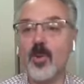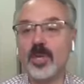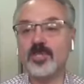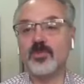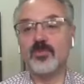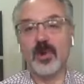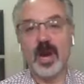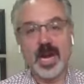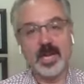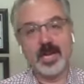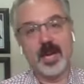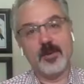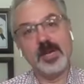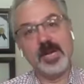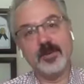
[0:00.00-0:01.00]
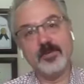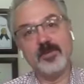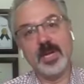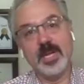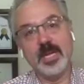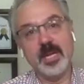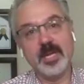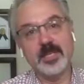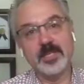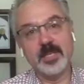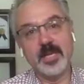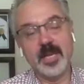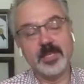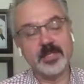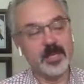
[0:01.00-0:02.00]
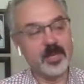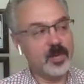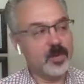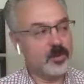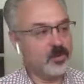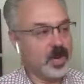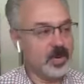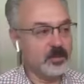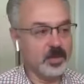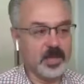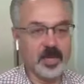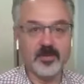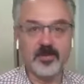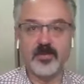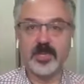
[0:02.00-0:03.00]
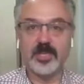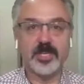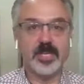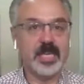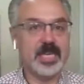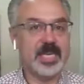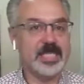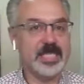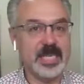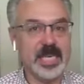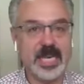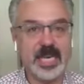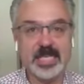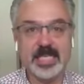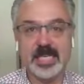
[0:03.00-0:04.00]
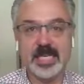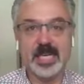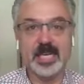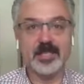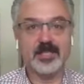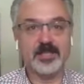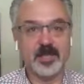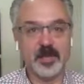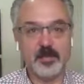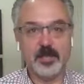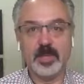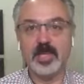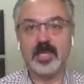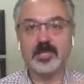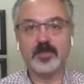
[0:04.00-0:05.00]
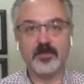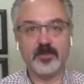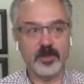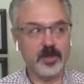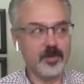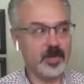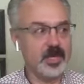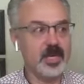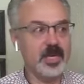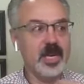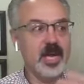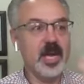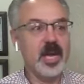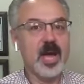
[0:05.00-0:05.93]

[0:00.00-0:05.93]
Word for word: What's right about running is it's incredibly efficient, it's easy, it's simple, it's fluid